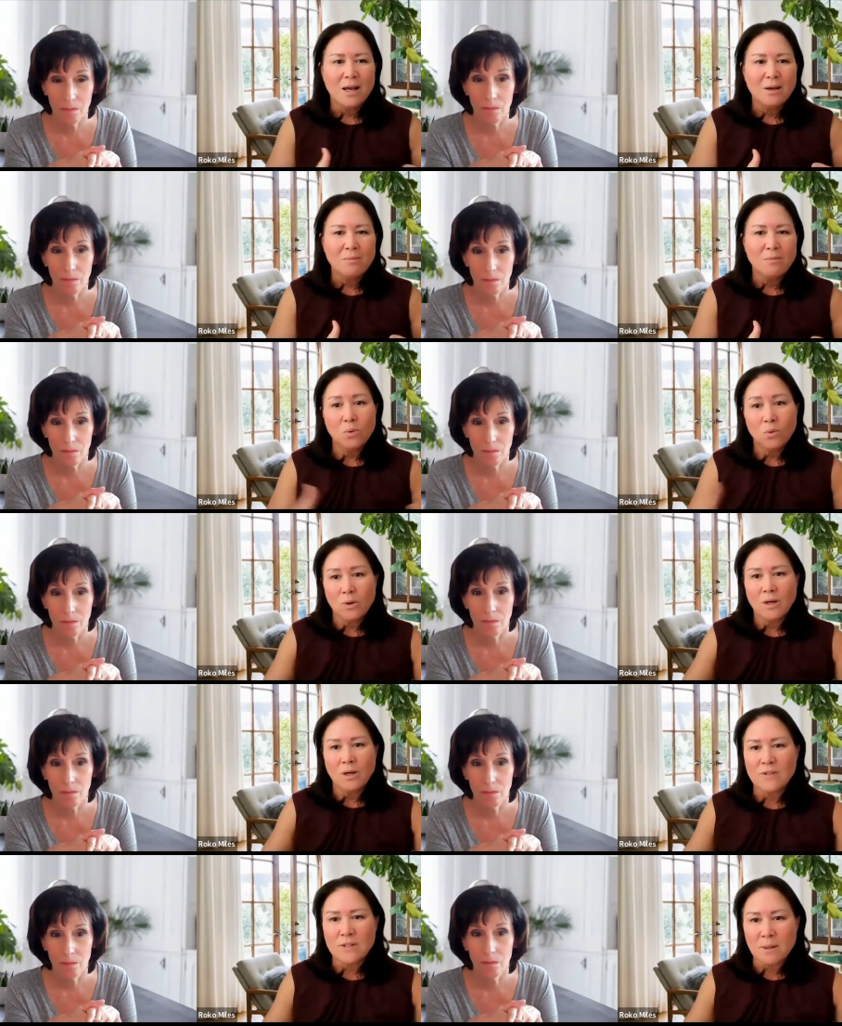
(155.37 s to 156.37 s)
Speaker 1: um, or
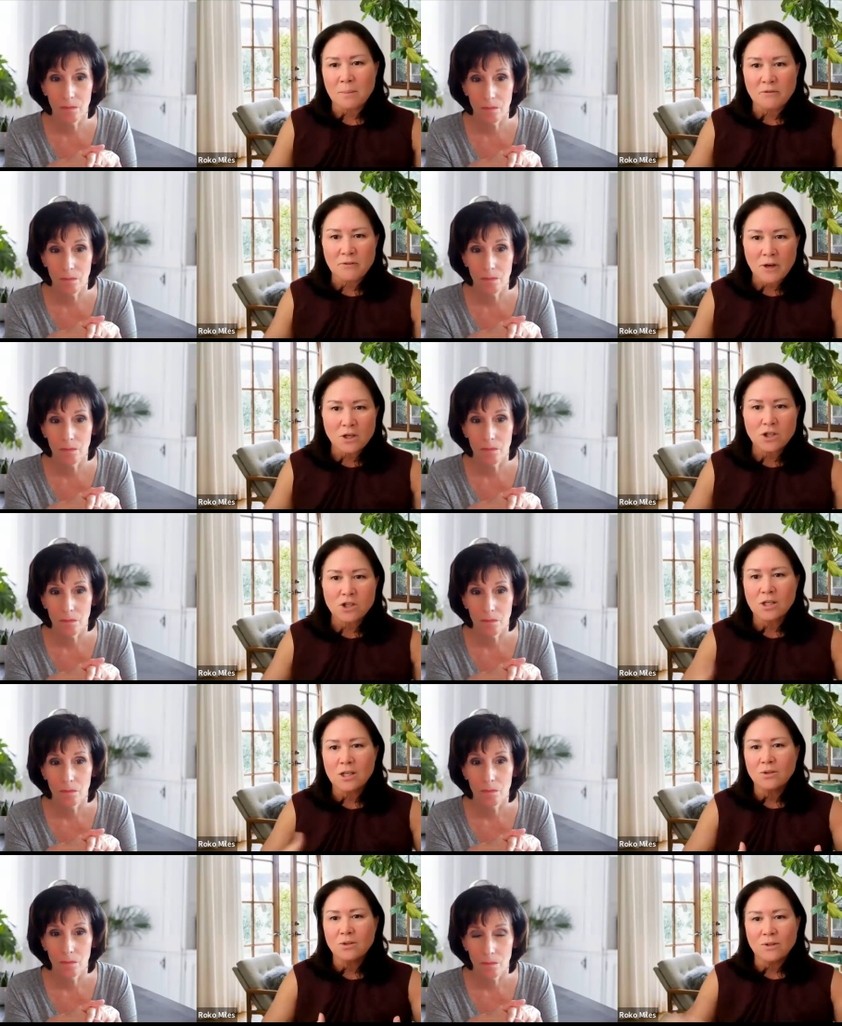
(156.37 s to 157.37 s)
of some
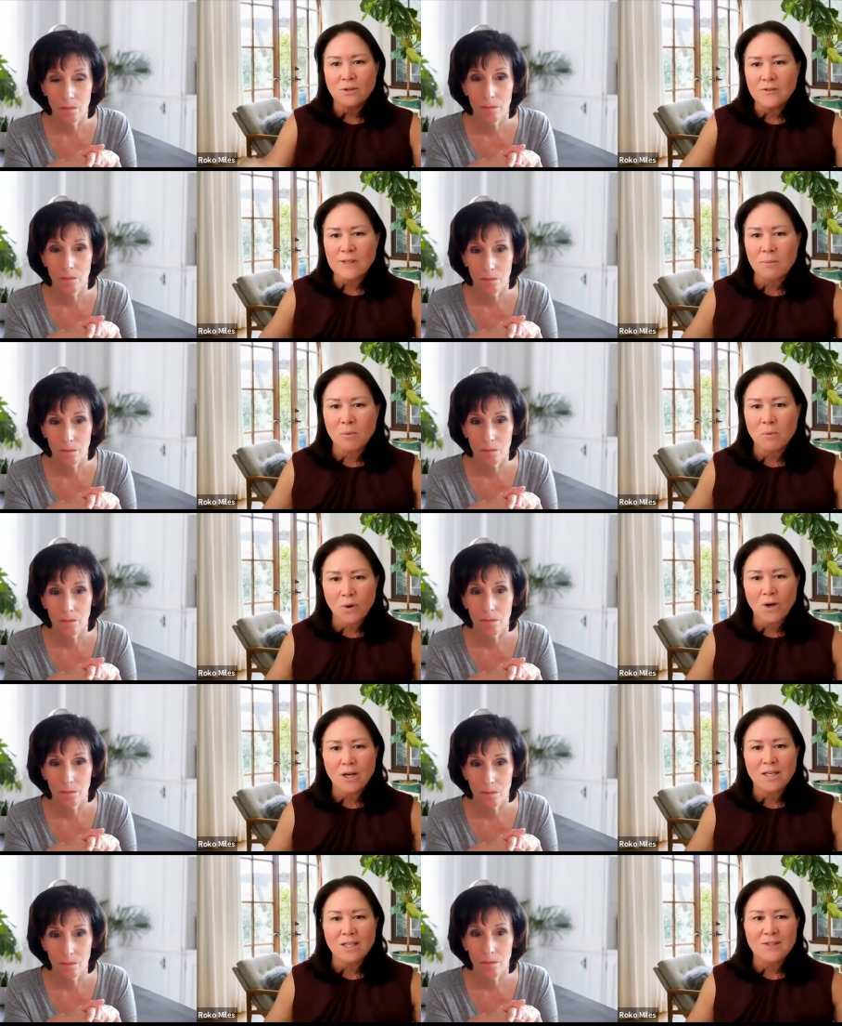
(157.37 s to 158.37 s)
function or of some
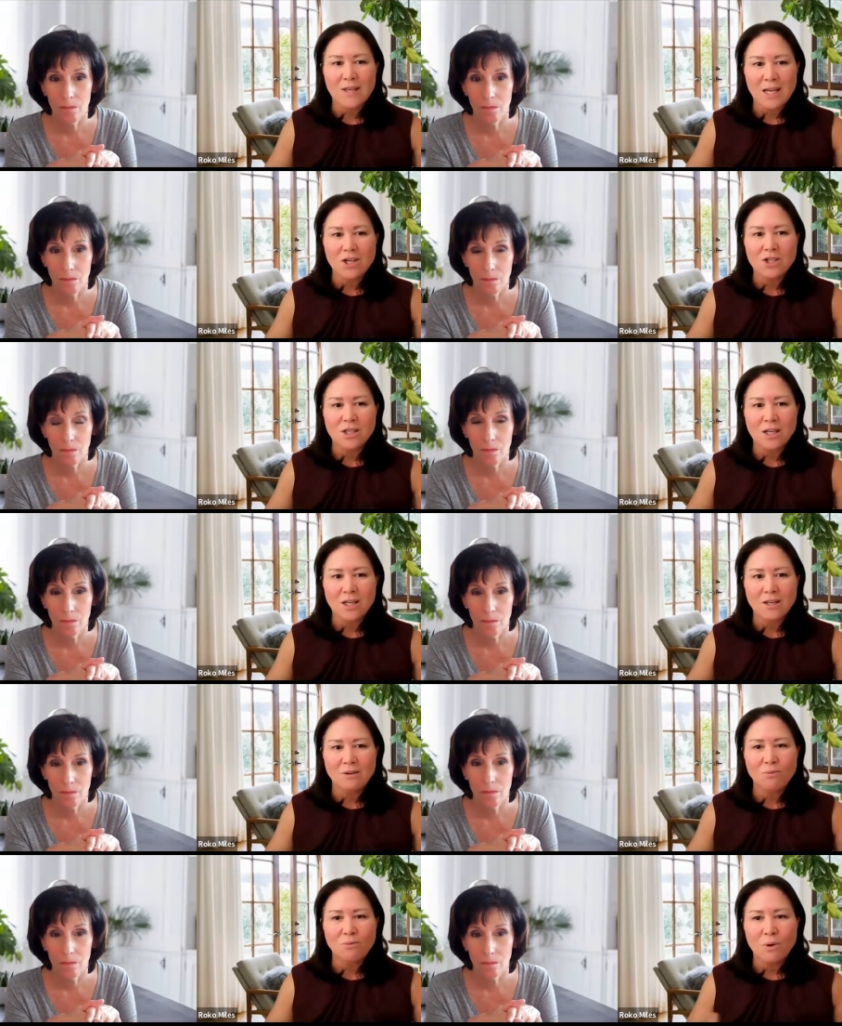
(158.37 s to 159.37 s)

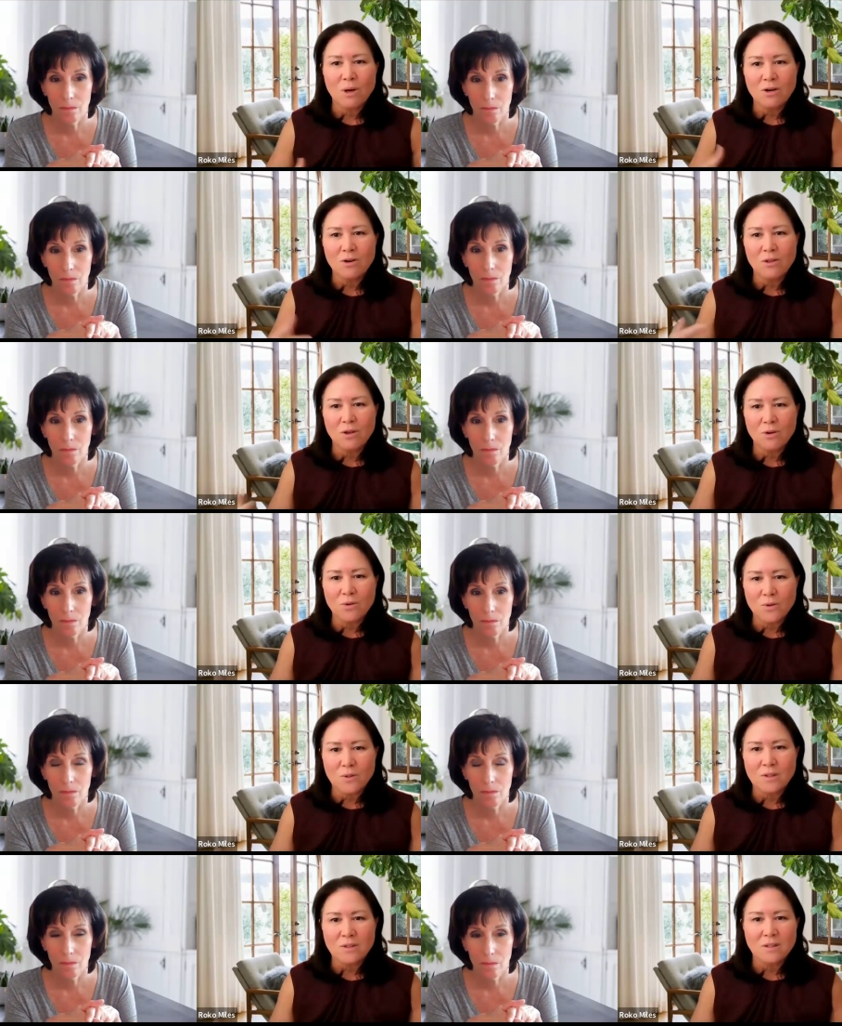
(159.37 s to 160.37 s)
organization what are
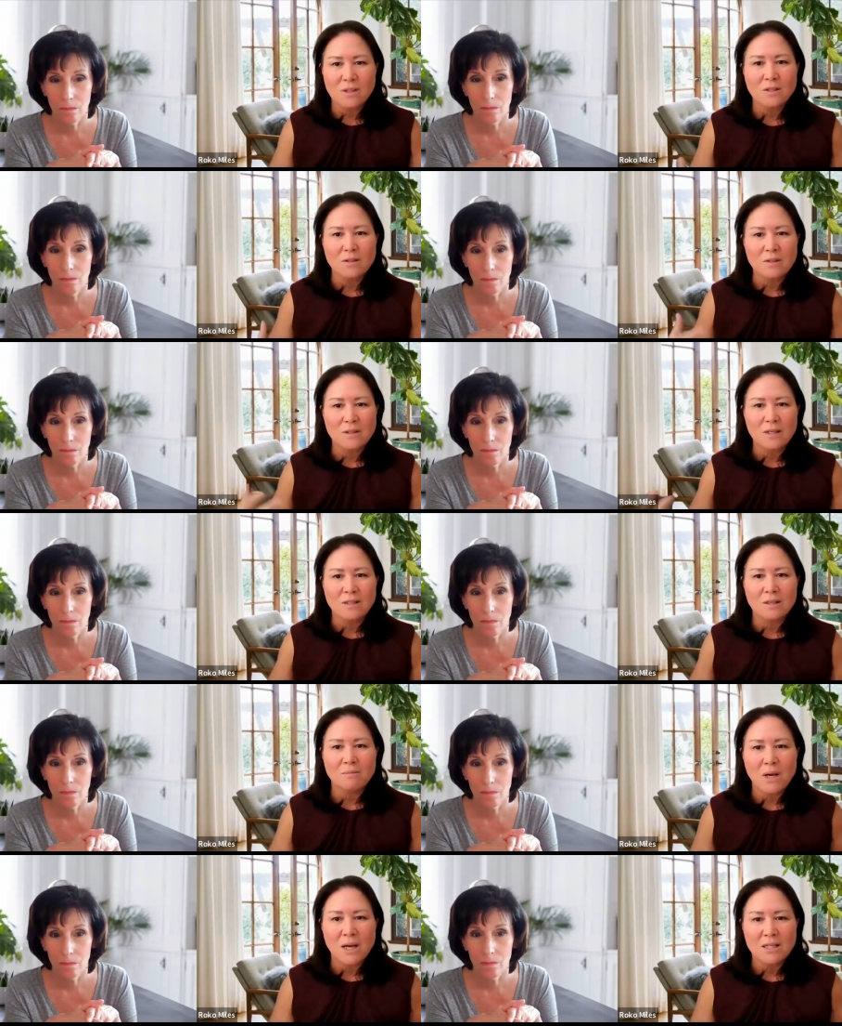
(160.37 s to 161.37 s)
those skill sets
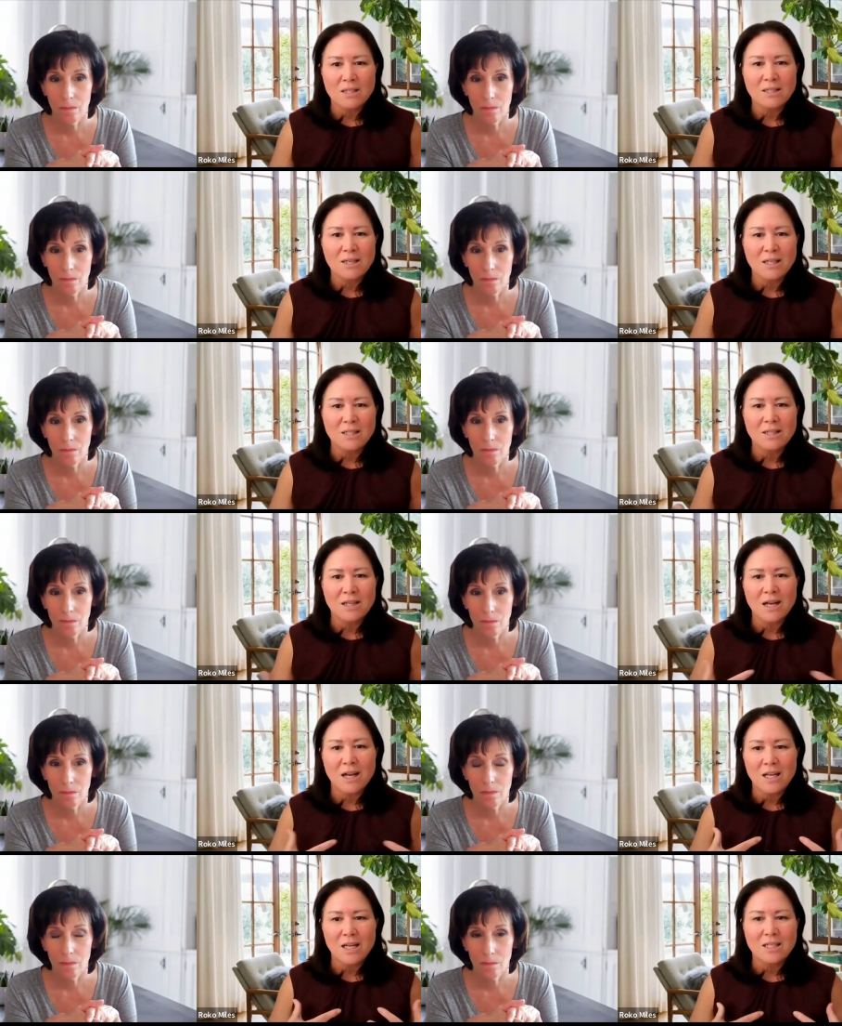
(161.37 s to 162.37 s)
and mindsets that
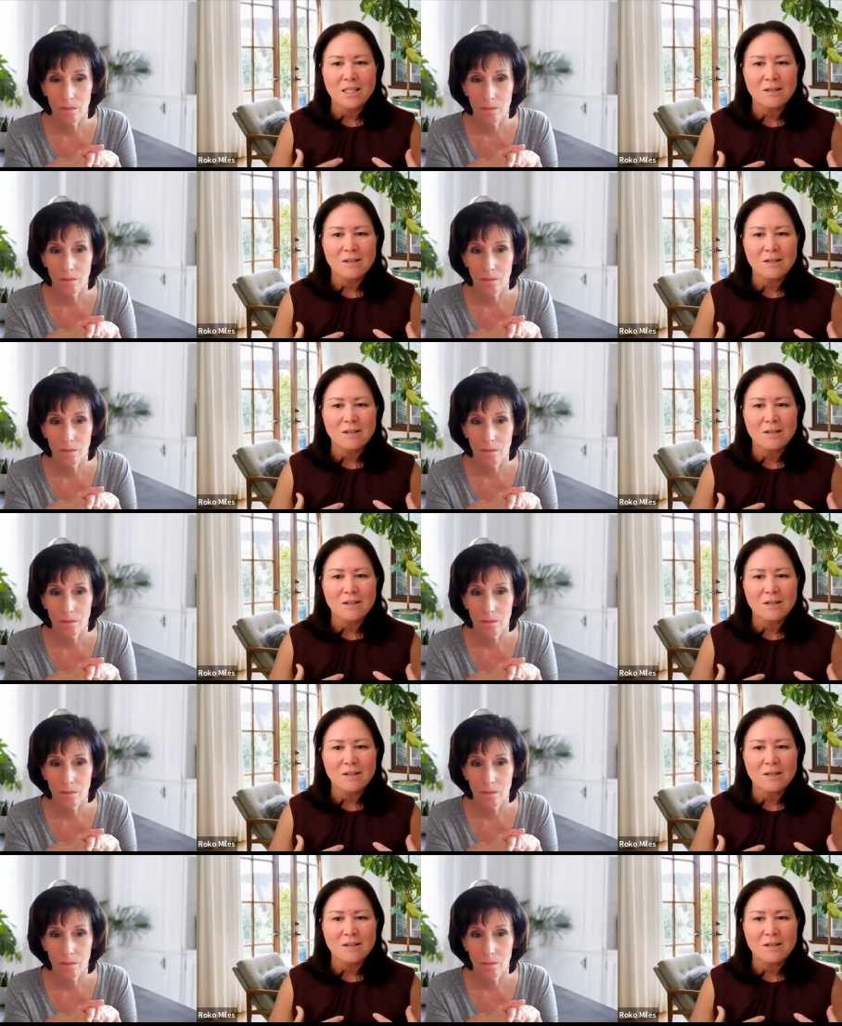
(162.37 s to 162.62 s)
i need to